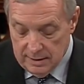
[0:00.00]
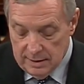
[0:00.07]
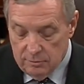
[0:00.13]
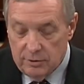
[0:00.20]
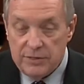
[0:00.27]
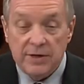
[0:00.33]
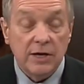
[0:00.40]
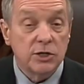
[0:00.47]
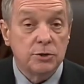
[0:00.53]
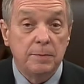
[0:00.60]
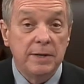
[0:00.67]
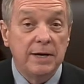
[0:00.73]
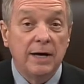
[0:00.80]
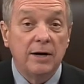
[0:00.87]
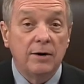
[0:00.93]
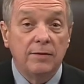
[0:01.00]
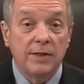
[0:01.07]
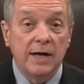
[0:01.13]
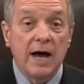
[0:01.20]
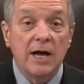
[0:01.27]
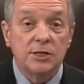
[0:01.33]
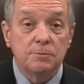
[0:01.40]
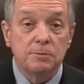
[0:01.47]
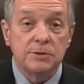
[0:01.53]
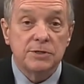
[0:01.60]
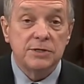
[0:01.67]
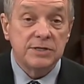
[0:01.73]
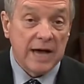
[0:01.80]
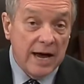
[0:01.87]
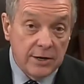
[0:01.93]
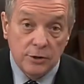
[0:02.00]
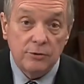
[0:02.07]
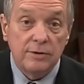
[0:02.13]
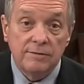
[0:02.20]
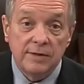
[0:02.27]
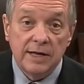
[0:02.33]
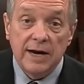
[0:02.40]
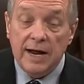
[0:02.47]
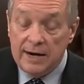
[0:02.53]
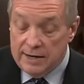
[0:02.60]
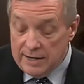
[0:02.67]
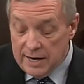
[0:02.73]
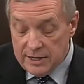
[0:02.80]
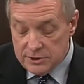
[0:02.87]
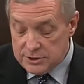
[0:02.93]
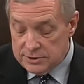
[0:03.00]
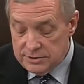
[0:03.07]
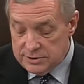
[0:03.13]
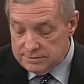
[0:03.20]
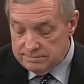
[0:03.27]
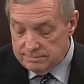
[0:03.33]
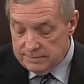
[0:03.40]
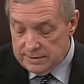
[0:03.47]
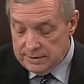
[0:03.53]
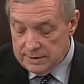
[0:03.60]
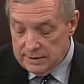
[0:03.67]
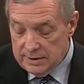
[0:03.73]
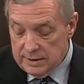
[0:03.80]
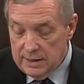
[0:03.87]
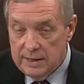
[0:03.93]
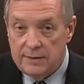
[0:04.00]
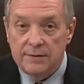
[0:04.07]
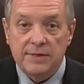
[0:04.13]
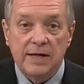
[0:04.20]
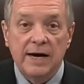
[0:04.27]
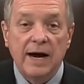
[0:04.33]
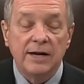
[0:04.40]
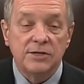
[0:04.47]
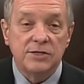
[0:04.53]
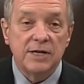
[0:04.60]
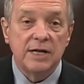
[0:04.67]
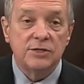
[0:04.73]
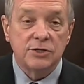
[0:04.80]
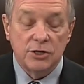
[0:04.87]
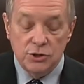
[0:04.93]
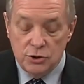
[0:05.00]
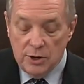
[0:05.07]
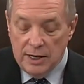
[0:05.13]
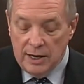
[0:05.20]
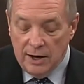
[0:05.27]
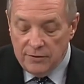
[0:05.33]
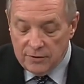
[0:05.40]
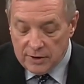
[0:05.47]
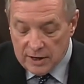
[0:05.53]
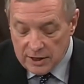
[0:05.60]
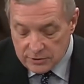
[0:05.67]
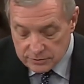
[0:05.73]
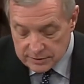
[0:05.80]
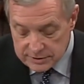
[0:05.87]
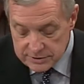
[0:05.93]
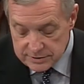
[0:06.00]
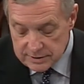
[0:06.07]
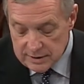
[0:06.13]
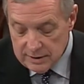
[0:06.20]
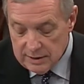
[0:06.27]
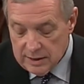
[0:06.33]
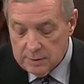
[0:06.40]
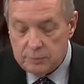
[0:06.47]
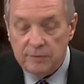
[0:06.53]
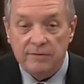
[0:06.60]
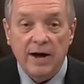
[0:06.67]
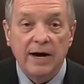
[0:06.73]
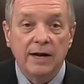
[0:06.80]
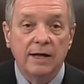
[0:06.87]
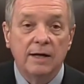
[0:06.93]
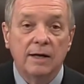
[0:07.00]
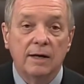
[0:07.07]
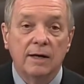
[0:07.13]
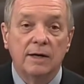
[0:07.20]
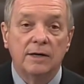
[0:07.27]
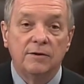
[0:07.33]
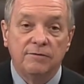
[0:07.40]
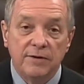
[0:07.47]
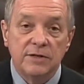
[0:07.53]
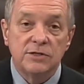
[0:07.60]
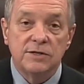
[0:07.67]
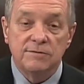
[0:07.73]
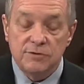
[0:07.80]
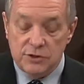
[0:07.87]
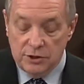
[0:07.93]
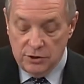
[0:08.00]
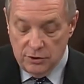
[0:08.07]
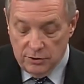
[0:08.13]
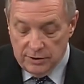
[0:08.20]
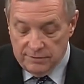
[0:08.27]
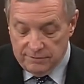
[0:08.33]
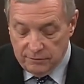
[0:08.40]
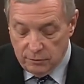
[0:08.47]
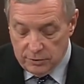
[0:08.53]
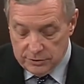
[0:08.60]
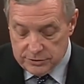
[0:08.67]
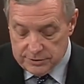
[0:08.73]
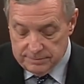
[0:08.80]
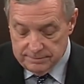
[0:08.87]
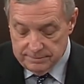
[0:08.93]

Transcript: We think it should be done under the auspices, I do, of the United Nations, and that the United States could join other countries in providing a defensive security force.